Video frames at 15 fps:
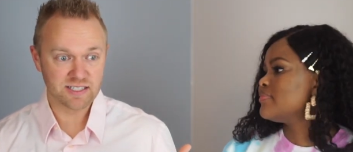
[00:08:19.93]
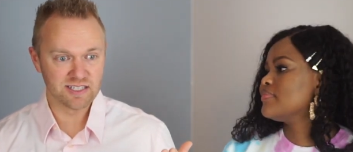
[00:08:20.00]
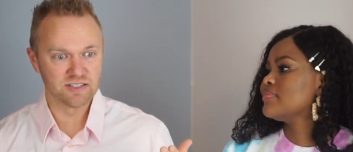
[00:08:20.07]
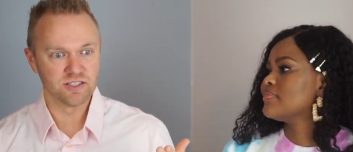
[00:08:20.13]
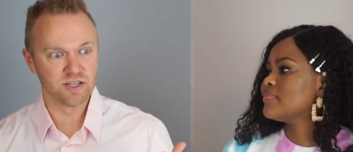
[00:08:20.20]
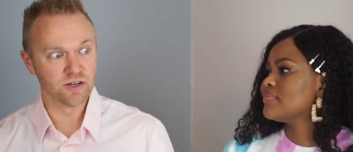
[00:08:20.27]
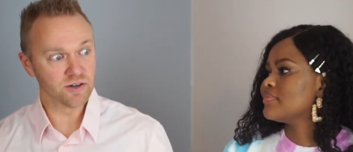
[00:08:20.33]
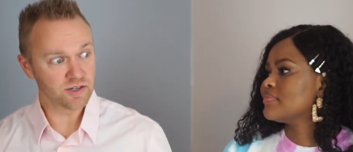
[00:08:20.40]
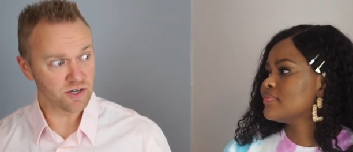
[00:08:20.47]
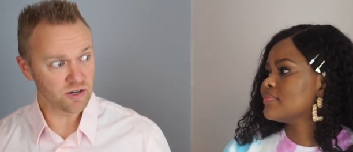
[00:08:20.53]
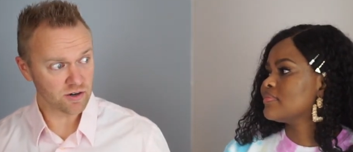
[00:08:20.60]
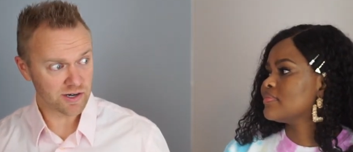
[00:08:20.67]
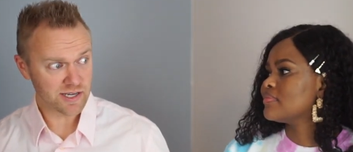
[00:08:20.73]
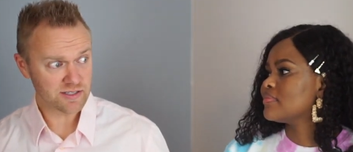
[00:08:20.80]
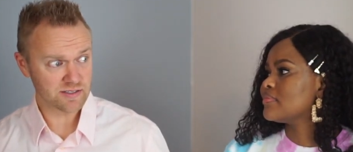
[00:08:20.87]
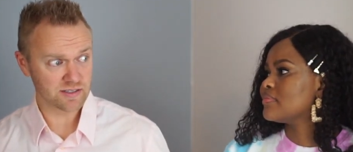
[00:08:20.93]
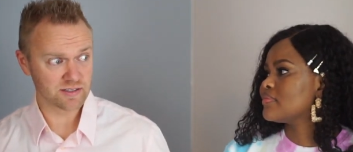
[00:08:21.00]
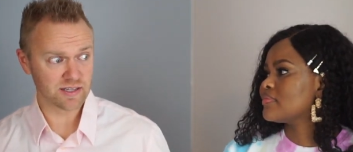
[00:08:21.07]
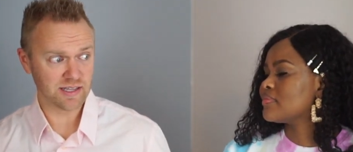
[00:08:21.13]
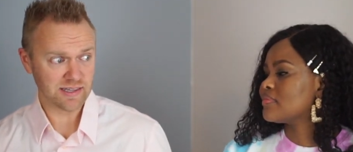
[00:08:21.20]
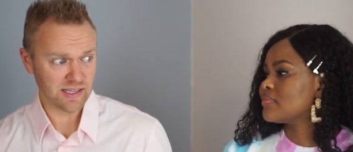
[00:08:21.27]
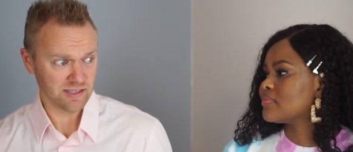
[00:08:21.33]
Speaker 1: deteriorates and
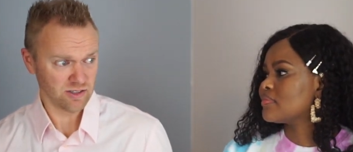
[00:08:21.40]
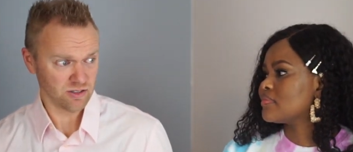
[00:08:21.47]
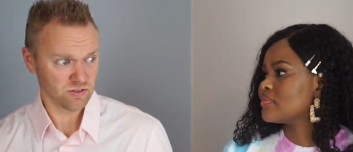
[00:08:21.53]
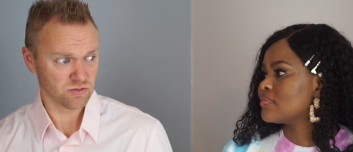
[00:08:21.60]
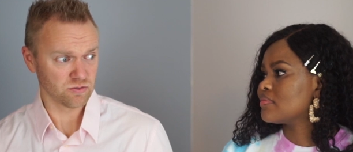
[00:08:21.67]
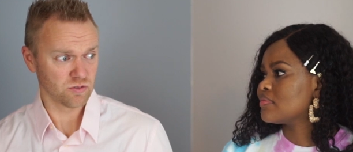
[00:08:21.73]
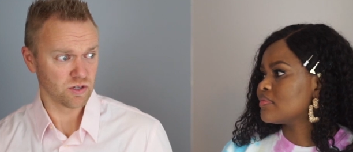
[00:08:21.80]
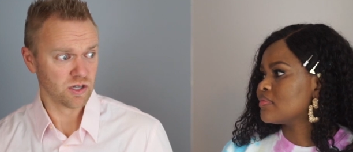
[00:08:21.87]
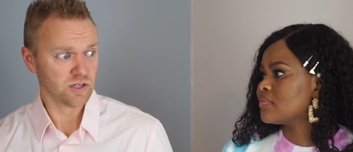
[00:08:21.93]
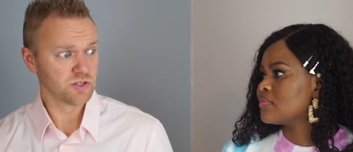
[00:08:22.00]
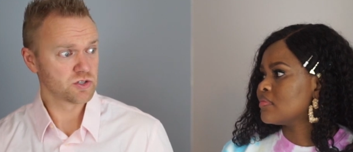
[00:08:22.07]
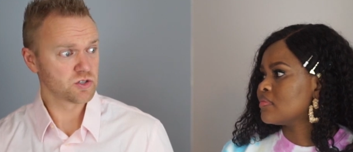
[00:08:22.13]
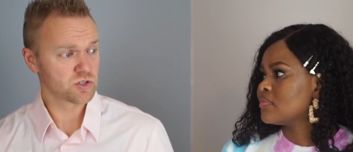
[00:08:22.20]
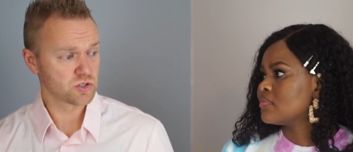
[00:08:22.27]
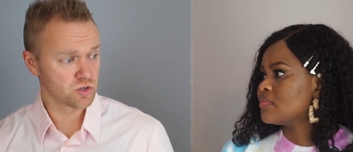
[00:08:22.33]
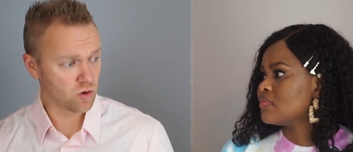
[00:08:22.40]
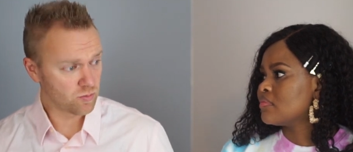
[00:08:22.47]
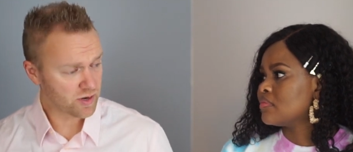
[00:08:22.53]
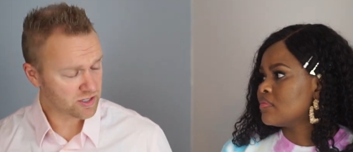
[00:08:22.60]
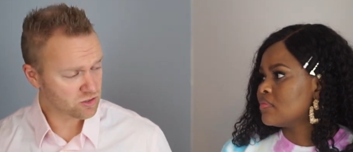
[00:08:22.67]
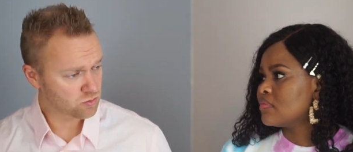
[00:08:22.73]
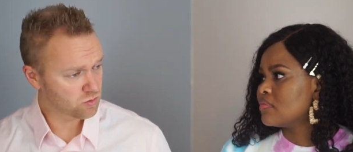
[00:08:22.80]
then they look so
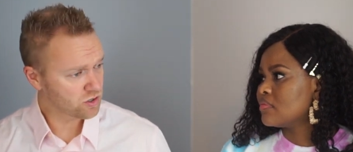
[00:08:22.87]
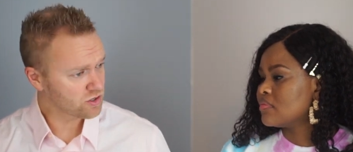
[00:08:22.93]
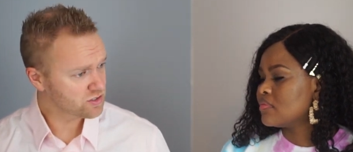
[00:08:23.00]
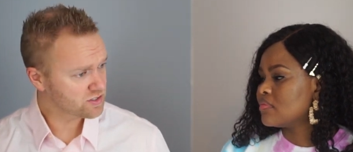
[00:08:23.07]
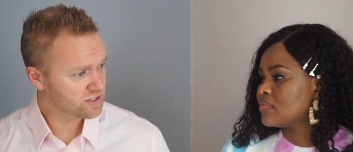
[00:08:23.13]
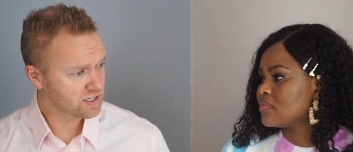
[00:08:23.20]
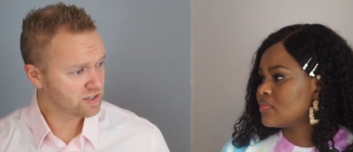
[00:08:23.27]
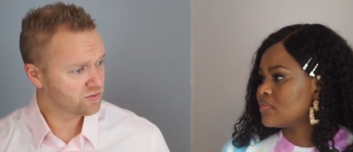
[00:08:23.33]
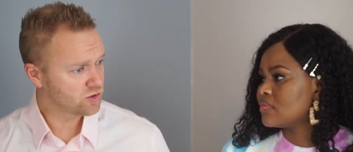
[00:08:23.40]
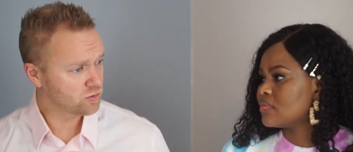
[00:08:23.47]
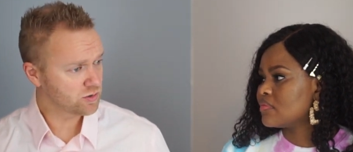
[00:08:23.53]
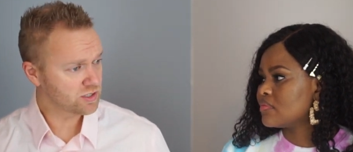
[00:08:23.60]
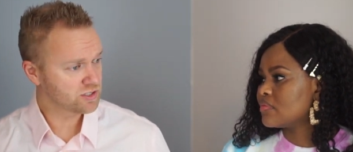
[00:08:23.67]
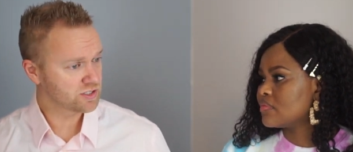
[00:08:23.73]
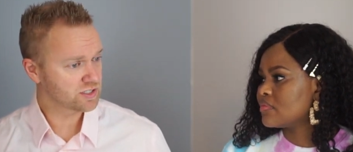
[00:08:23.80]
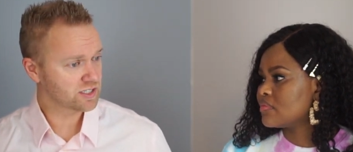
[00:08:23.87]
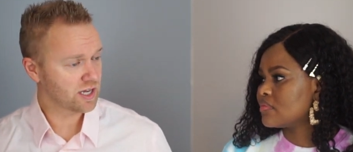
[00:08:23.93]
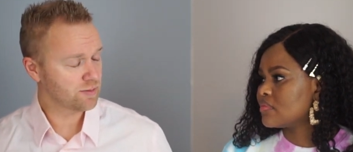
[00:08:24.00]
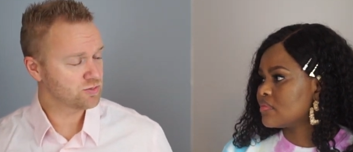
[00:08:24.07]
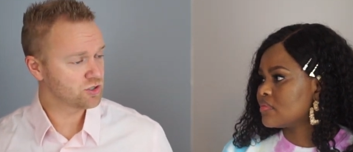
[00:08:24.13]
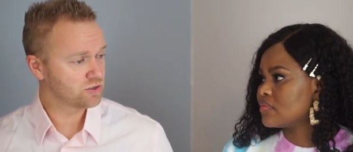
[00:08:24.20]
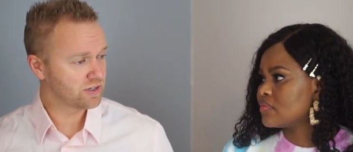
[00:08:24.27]
much worse than if you would have just
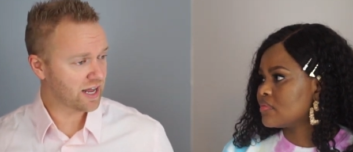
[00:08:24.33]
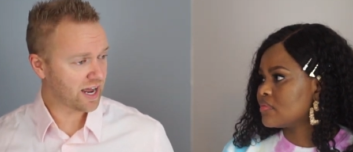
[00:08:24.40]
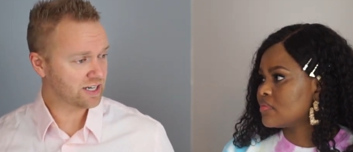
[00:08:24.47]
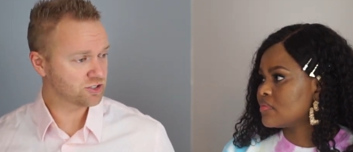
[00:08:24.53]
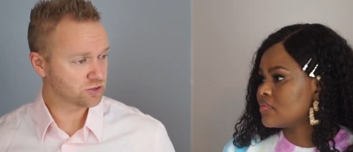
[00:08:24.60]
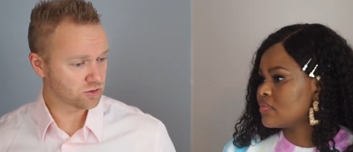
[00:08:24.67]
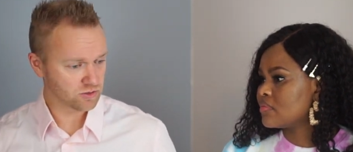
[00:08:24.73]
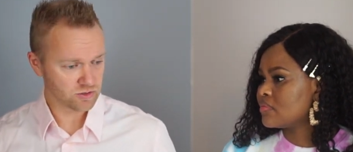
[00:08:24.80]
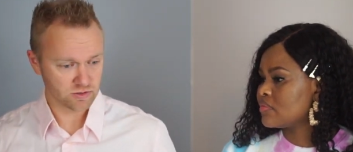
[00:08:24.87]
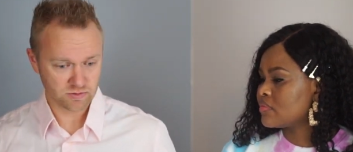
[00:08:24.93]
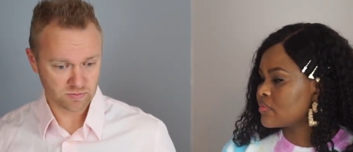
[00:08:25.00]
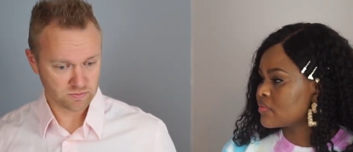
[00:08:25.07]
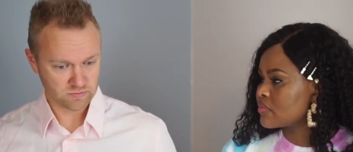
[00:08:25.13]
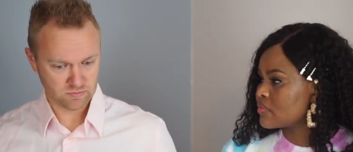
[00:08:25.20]
kept your natural